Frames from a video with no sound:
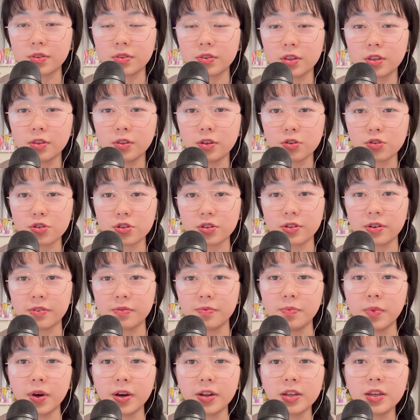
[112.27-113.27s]
the notion of
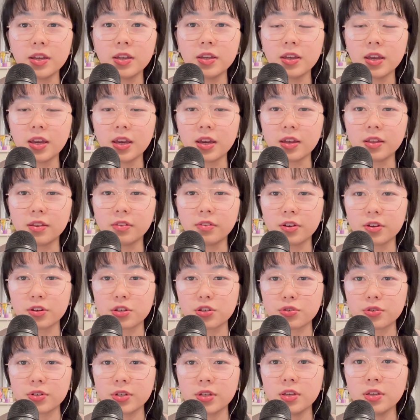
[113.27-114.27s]
money and
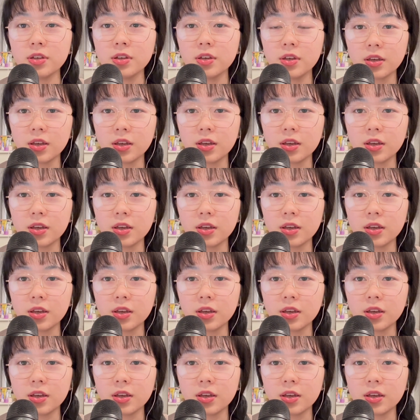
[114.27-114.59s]
luxury.